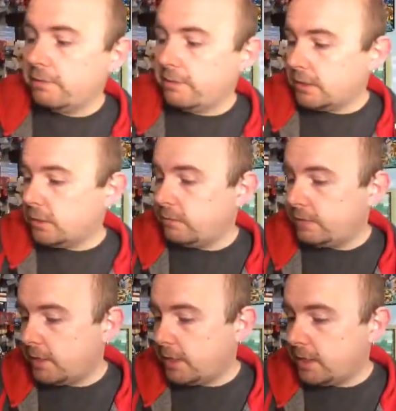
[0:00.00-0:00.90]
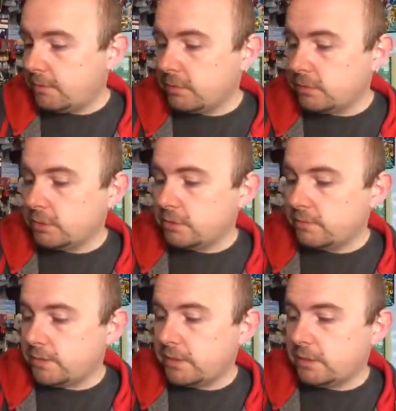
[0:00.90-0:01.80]
Thank you for that, Adam. Good to
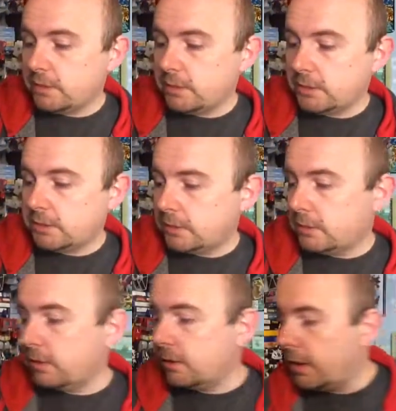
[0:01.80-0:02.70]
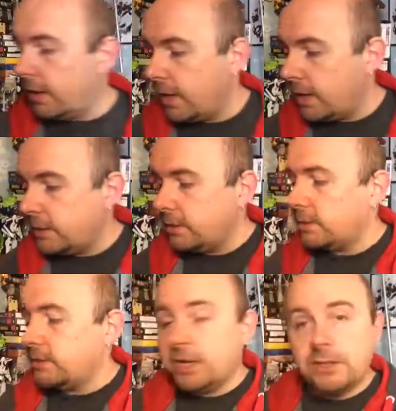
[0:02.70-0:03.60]
have that in the collection. And the
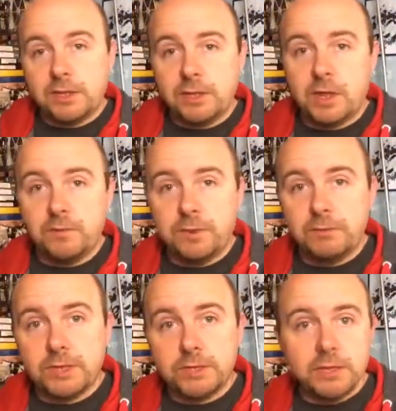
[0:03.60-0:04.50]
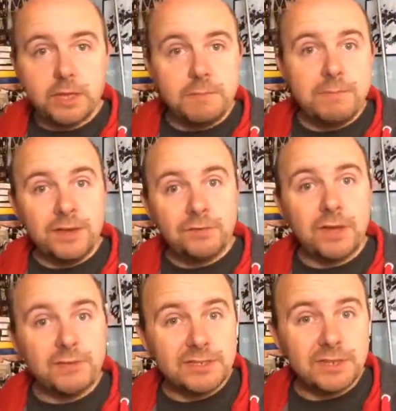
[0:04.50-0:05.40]
second thing he gave me was actually a Mega
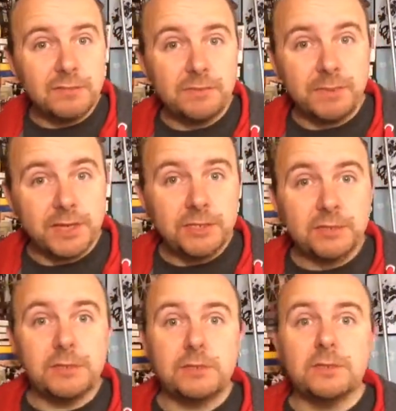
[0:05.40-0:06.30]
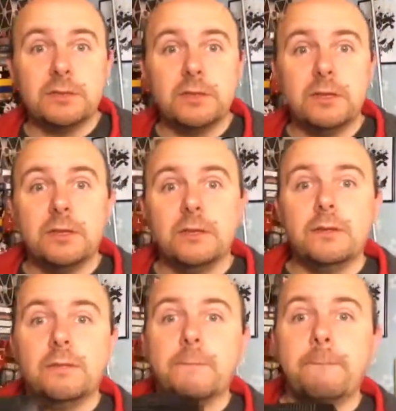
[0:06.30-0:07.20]
Drive itself, a base unit.
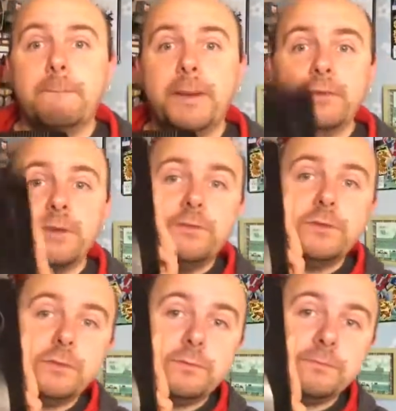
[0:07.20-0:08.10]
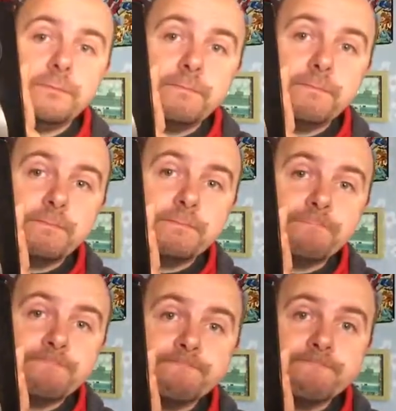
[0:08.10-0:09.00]
Mega Drive 2.
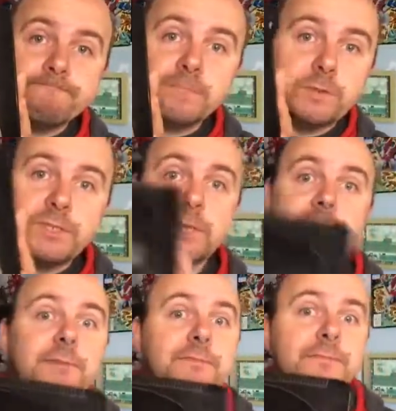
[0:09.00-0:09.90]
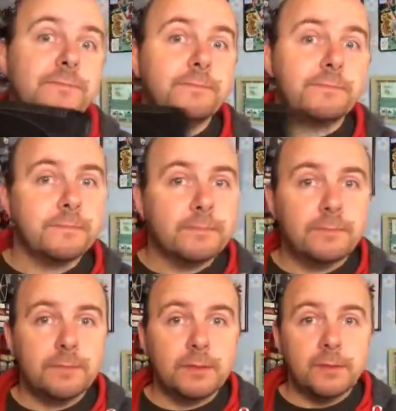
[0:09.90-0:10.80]
Which you didn't have.
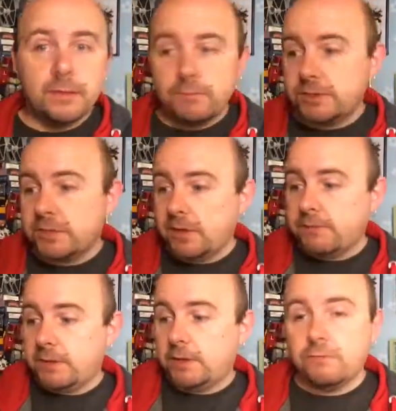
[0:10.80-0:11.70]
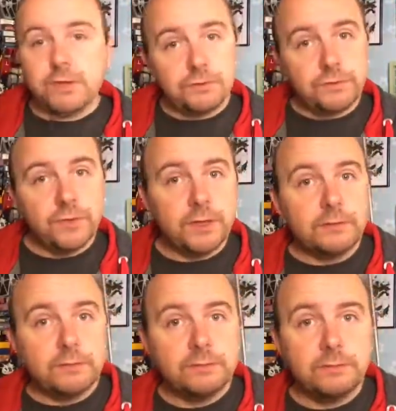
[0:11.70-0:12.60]
Because I have a Retro Trio,
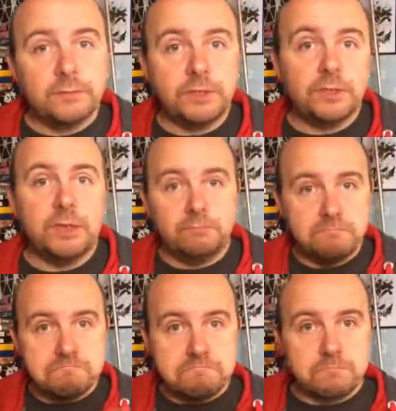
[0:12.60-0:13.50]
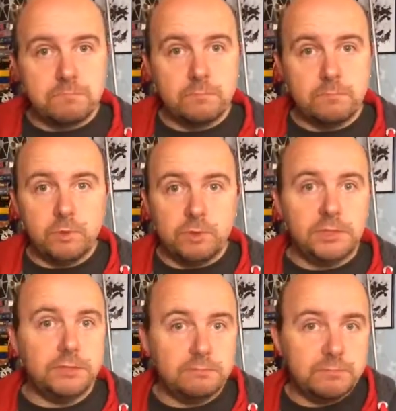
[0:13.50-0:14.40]
which is a
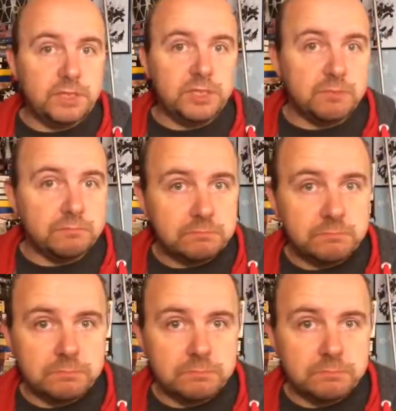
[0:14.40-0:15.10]
multi-system.